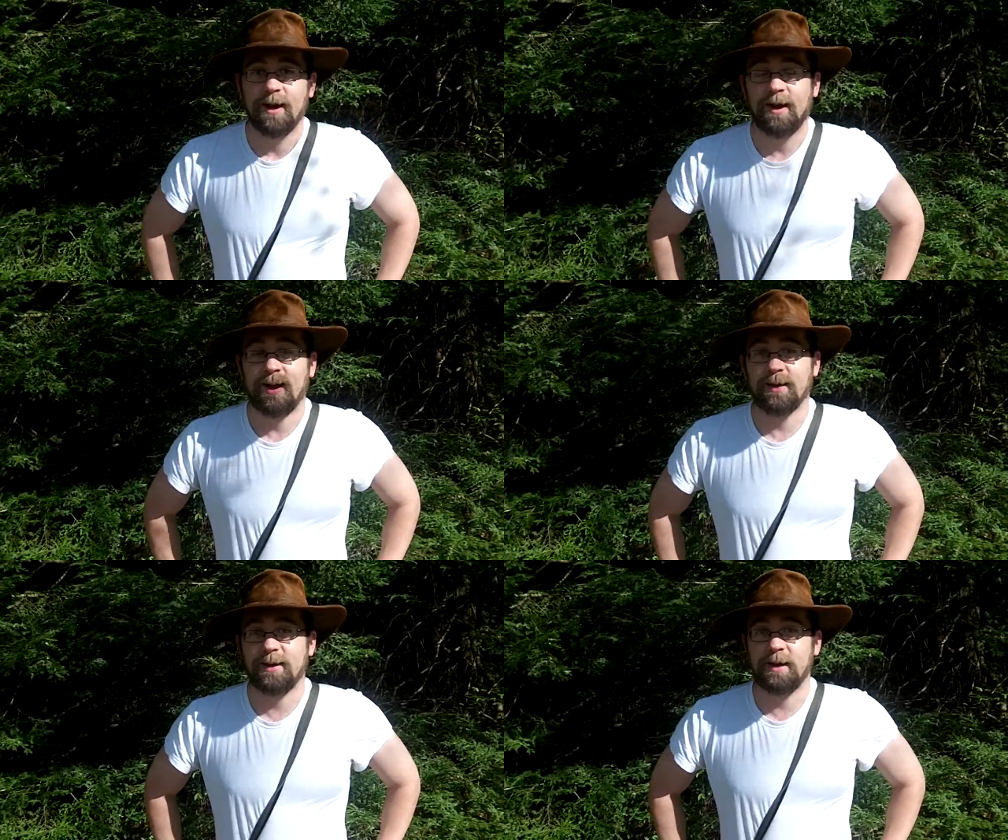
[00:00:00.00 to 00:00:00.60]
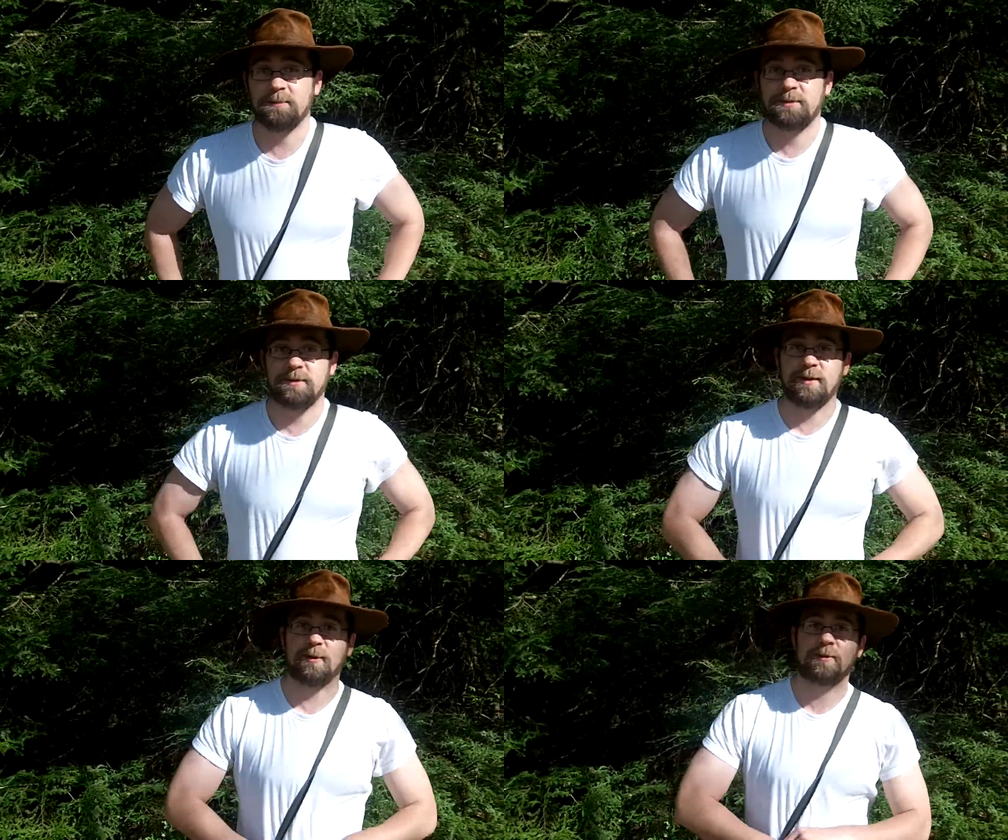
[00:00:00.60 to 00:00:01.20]
I came to
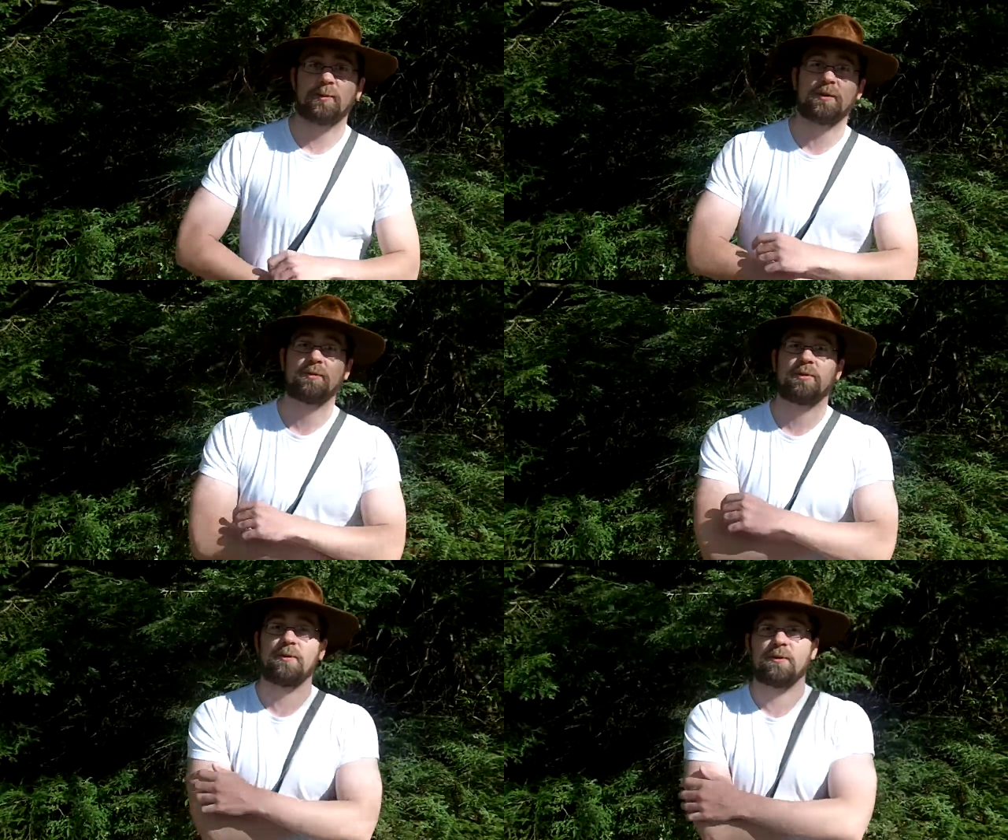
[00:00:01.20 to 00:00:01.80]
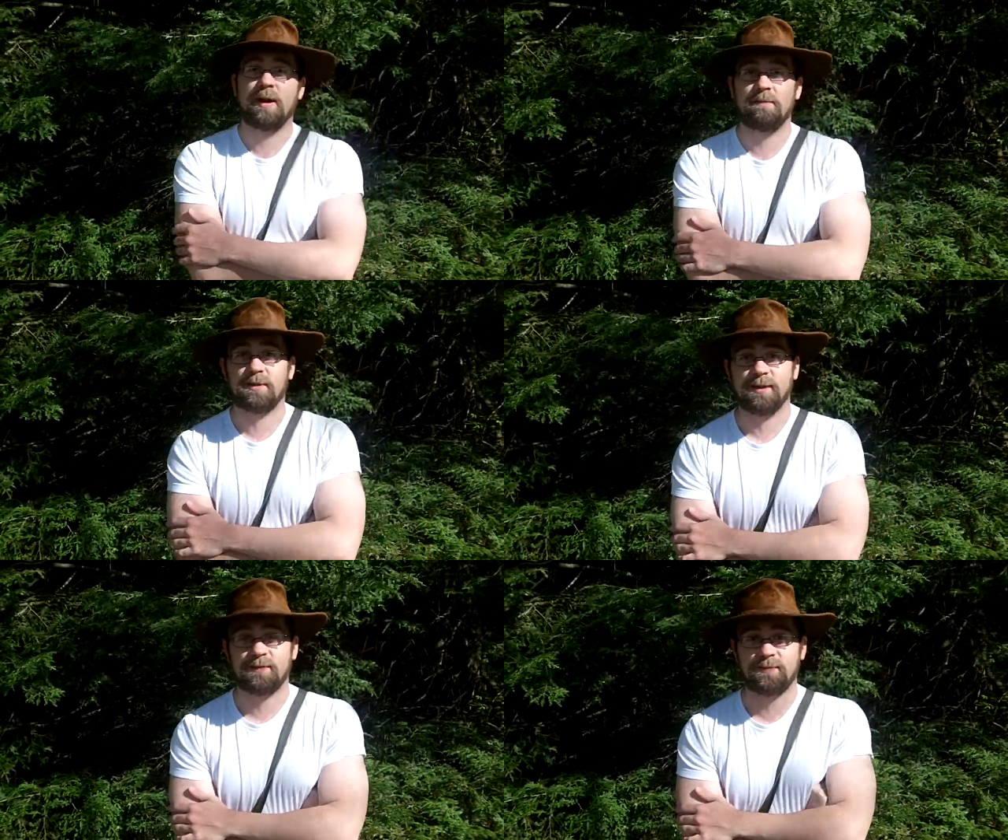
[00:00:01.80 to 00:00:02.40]
the Earthworks program
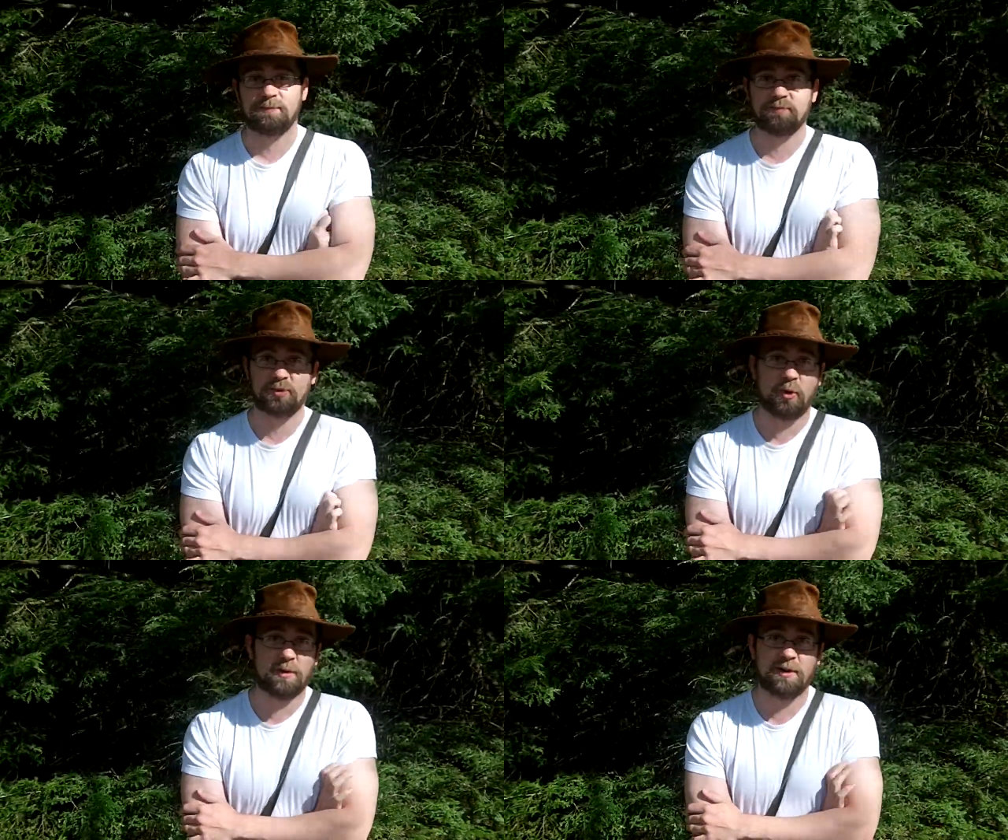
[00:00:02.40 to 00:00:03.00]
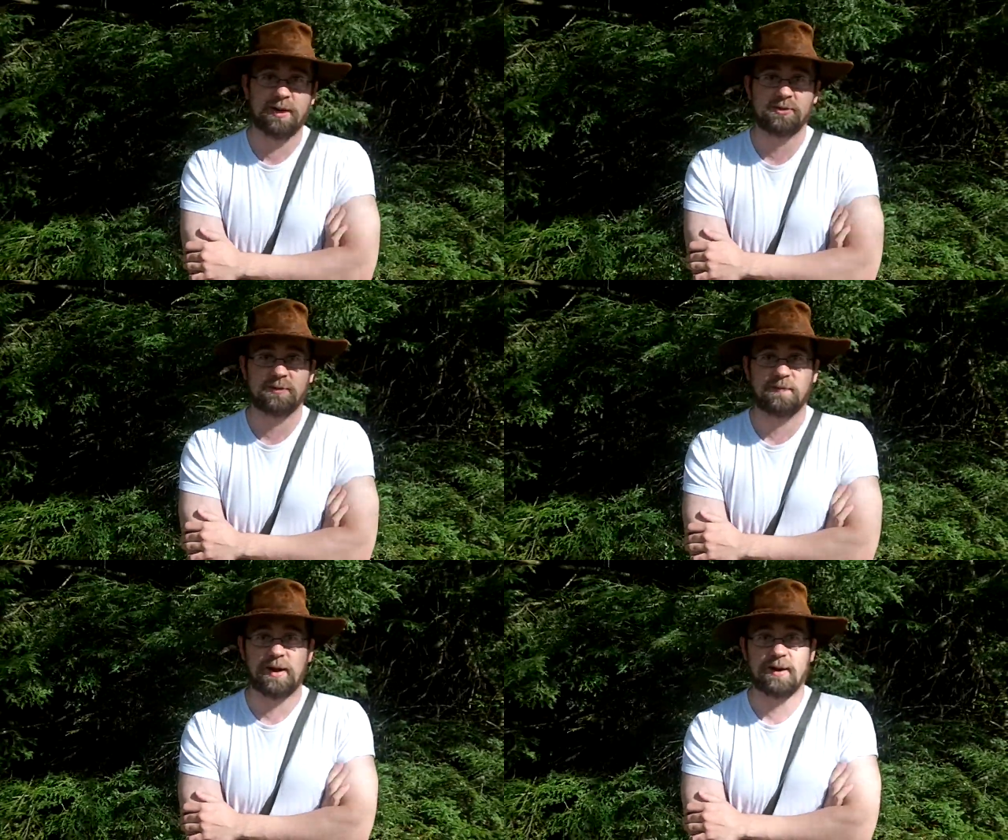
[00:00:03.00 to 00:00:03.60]
to go into nature
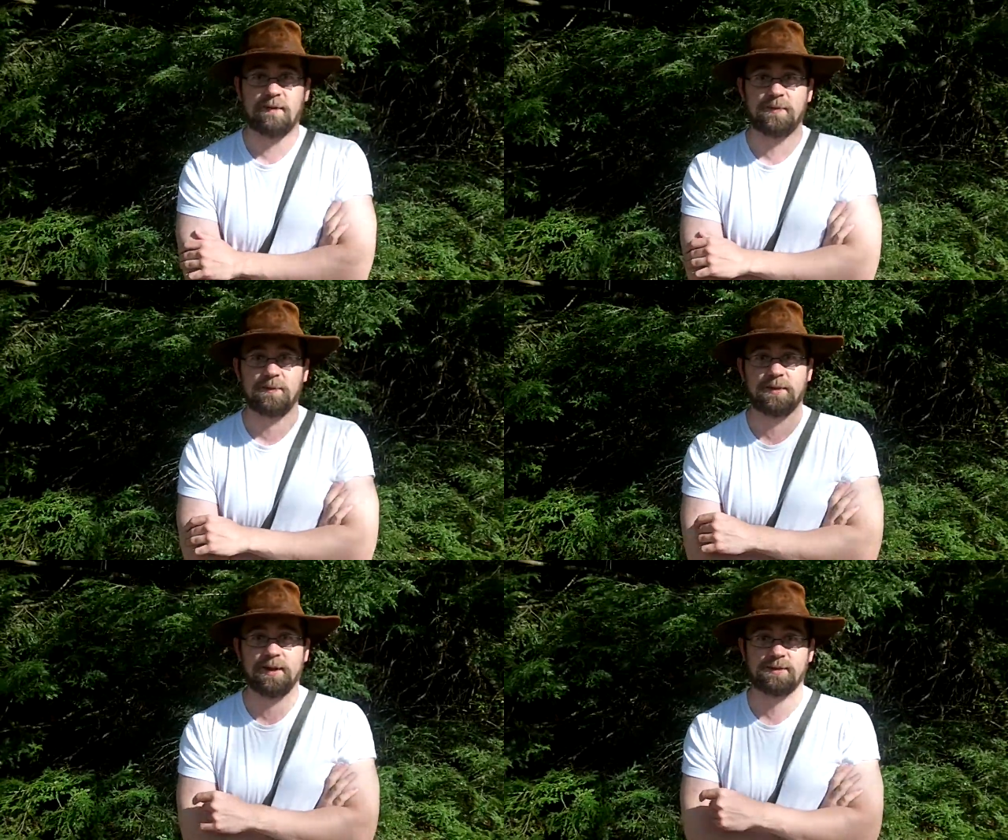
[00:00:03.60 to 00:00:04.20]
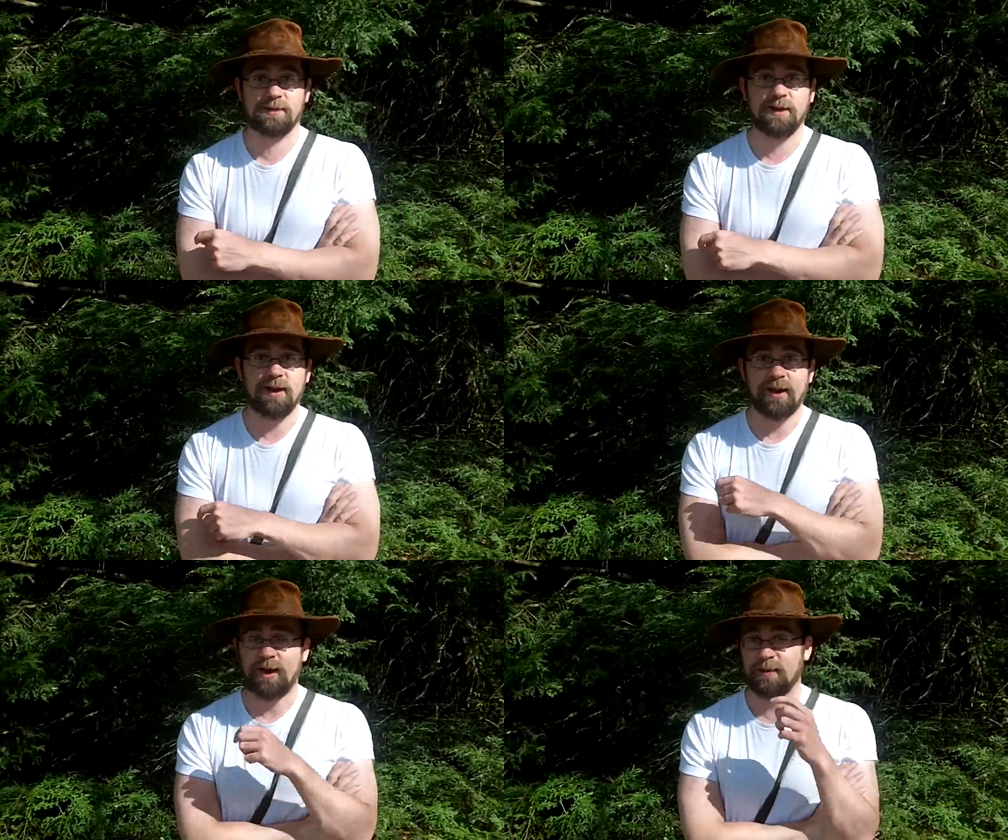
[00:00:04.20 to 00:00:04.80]
and find out a few things, and
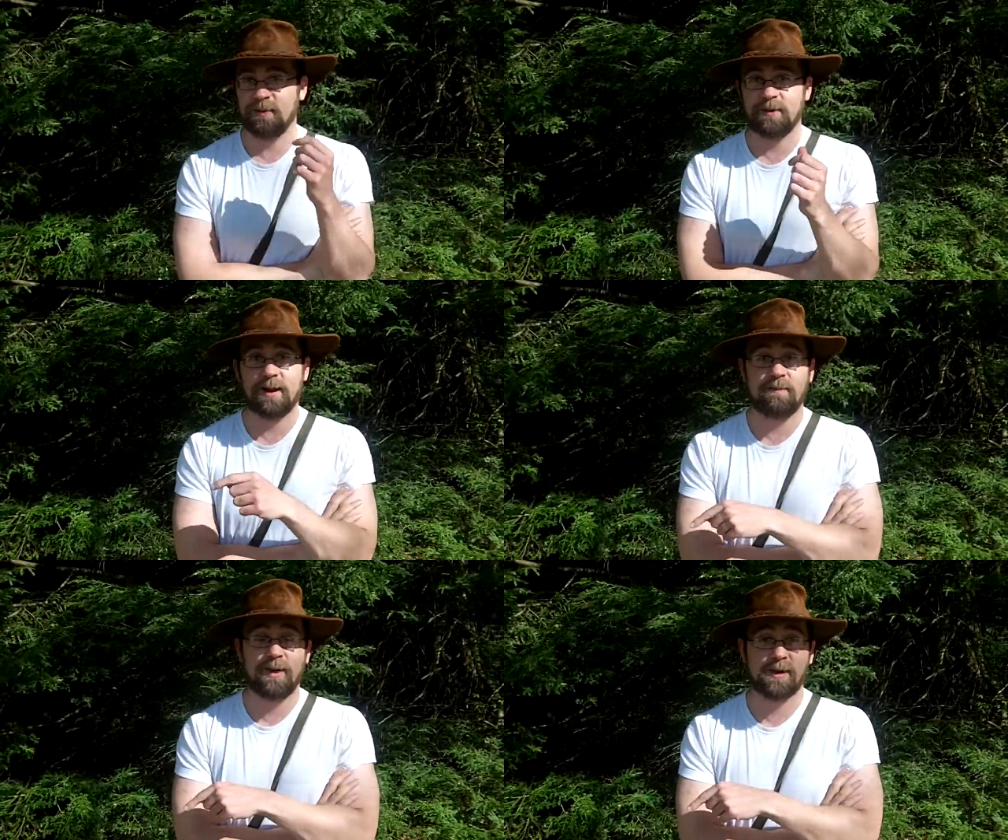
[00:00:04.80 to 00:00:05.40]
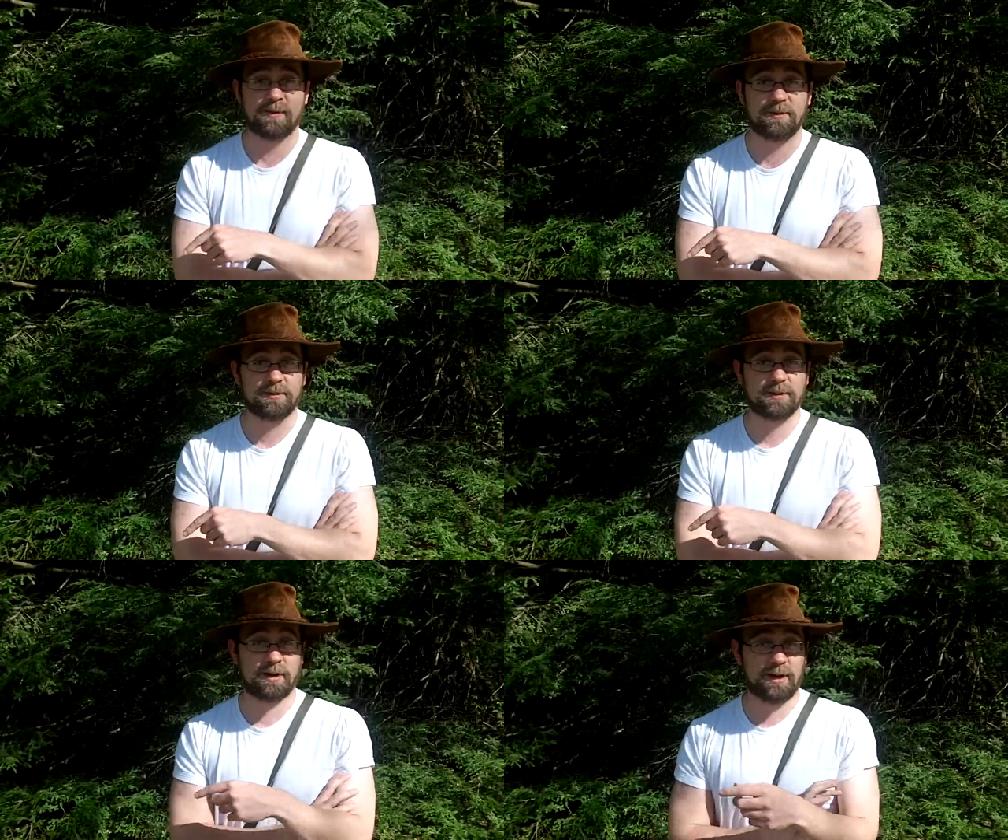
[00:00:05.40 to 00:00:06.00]
I learned how to make a little
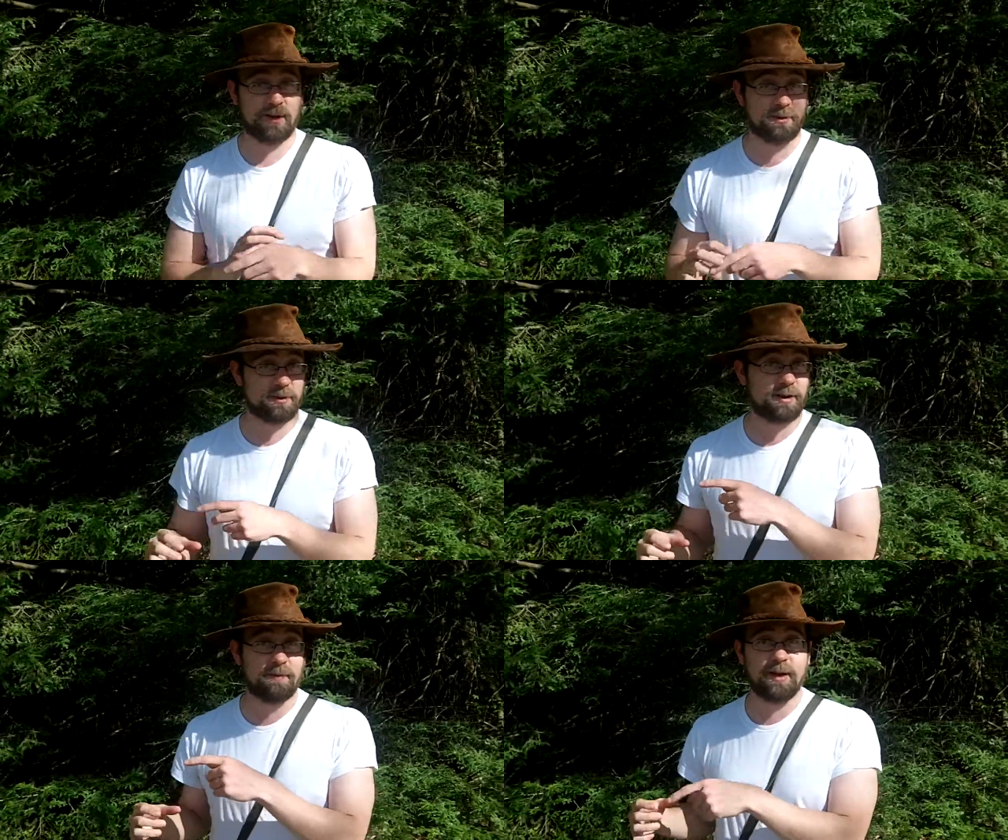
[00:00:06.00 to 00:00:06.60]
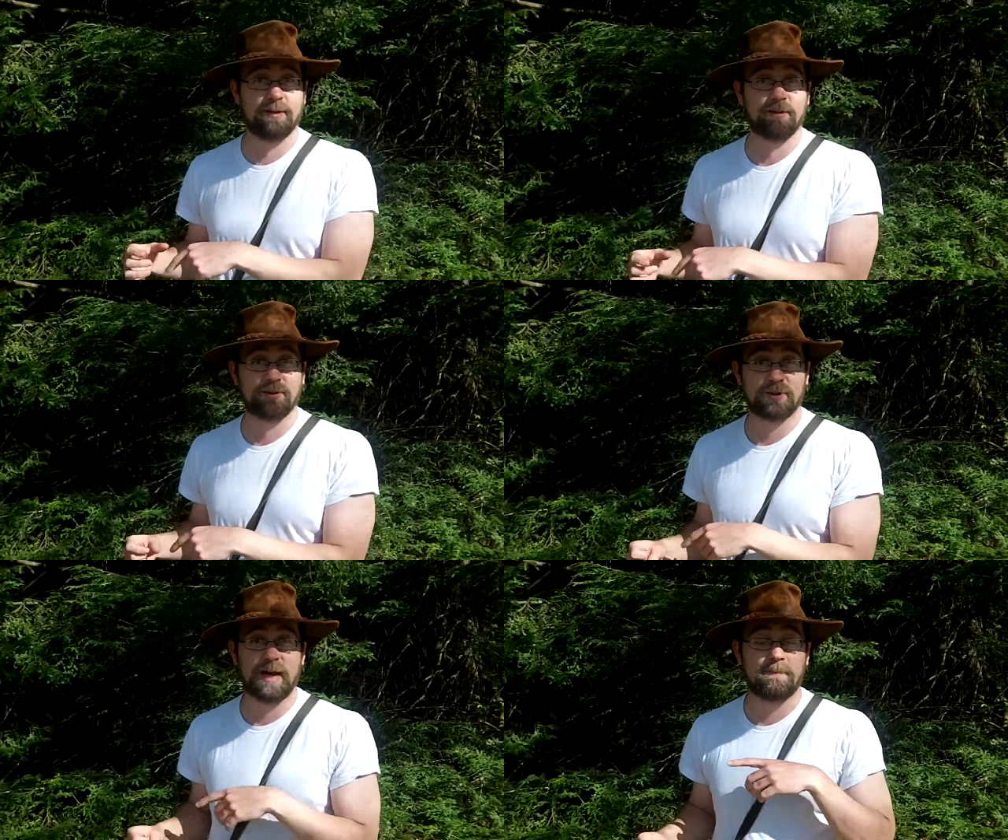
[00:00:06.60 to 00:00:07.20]
uh, I learned how to make a
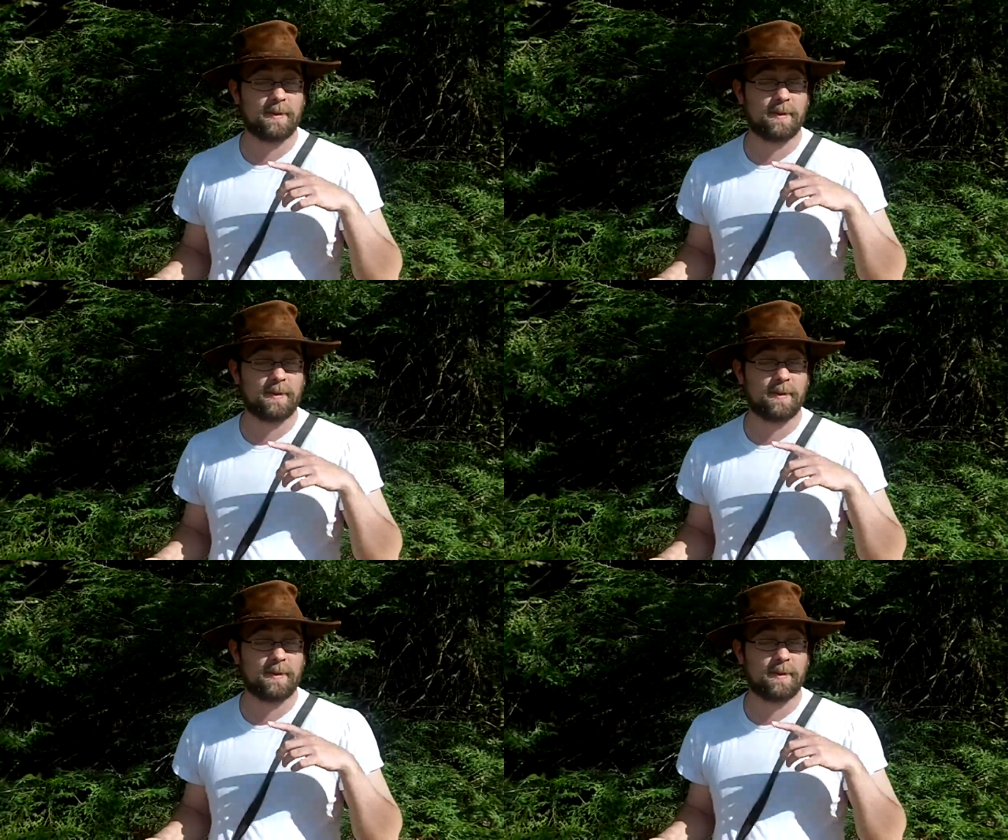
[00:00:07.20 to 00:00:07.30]
little trap.